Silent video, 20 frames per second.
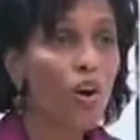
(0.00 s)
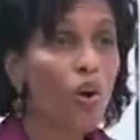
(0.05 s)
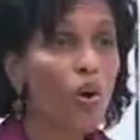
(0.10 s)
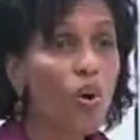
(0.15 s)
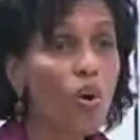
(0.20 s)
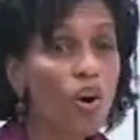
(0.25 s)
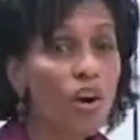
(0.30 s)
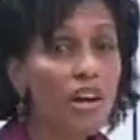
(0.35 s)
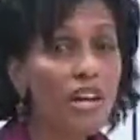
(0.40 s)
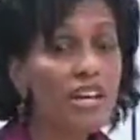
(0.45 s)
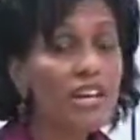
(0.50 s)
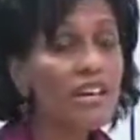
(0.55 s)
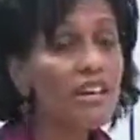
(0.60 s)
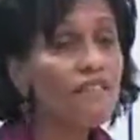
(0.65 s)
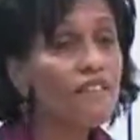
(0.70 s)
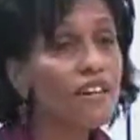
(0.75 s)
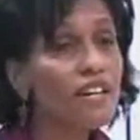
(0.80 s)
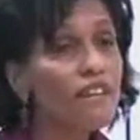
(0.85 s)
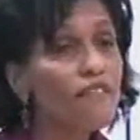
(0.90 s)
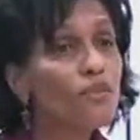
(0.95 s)
or
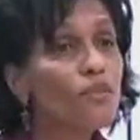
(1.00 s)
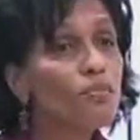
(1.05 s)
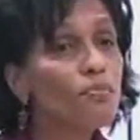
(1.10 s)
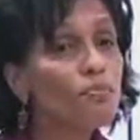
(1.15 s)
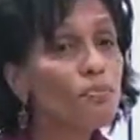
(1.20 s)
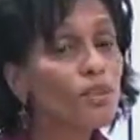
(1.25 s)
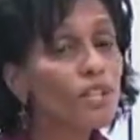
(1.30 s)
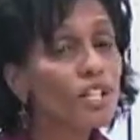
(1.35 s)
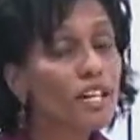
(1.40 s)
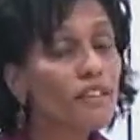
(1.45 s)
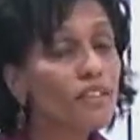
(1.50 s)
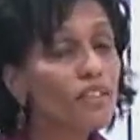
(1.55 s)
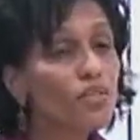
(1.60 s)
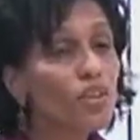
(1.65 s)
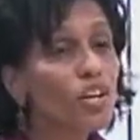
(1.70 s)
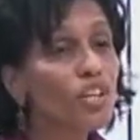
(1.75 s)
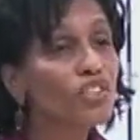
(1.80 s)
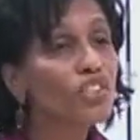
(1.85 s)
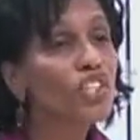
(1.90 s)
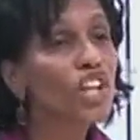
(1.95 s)
even if you give it to
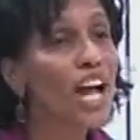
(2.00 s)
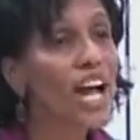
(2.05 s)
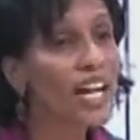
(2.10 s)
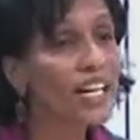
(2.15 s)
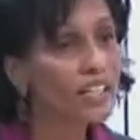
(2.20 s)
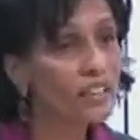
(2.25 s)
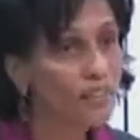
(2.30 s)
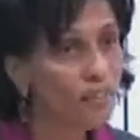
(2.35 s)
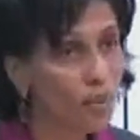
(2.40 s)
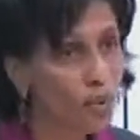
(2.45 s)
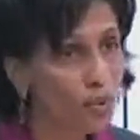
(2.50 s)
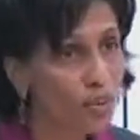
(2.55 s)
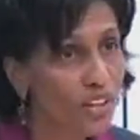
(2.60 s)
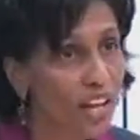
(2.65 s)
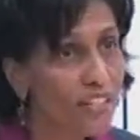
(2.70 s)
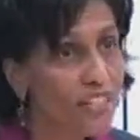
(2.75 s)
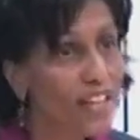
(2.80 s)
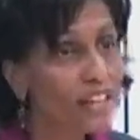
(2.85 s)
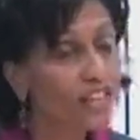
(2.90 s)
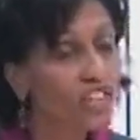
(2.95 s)
a child of yours
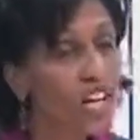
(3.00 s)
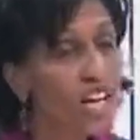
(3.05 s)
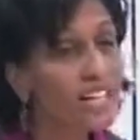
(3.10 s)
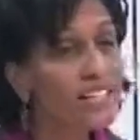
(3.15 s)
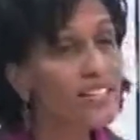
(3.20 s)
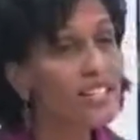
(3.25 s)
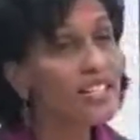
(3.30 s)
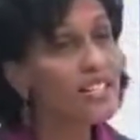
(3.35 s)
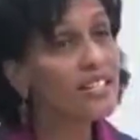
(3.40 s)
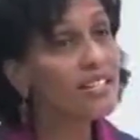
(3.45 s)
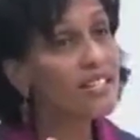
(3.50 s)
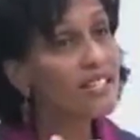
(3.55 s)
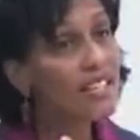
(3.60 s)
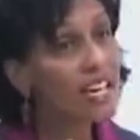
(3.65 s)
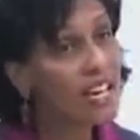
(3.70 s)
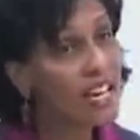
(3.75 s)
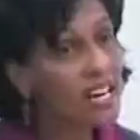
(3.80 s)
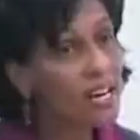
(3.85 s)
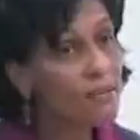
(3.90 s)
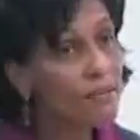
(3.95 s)
and that child is in the
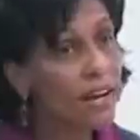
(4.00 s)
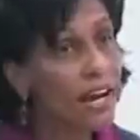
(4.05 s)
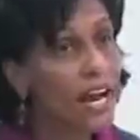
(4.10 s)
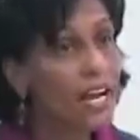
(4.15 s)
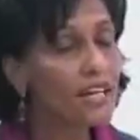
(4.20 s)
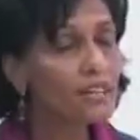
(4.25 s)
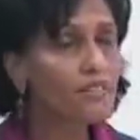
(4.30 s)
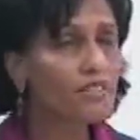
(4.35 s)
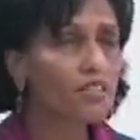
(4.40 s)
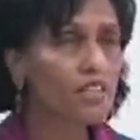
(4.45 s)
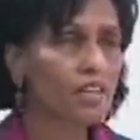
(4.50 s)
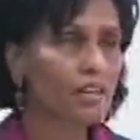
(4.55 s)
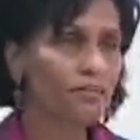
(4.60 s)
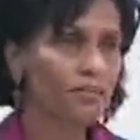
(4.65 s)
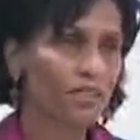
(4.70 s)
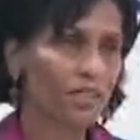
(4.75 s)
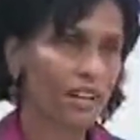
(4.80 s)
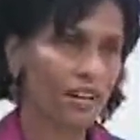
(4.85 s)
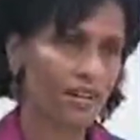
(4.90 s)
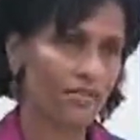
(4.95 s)
same kind of
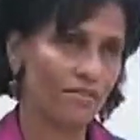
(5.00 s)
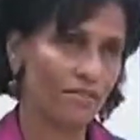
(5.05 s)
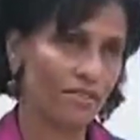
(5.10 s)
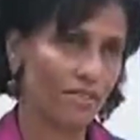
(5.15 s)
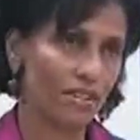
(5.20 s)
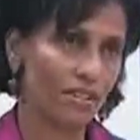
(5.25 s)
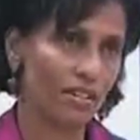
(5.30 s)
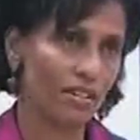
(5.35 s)
circumstance,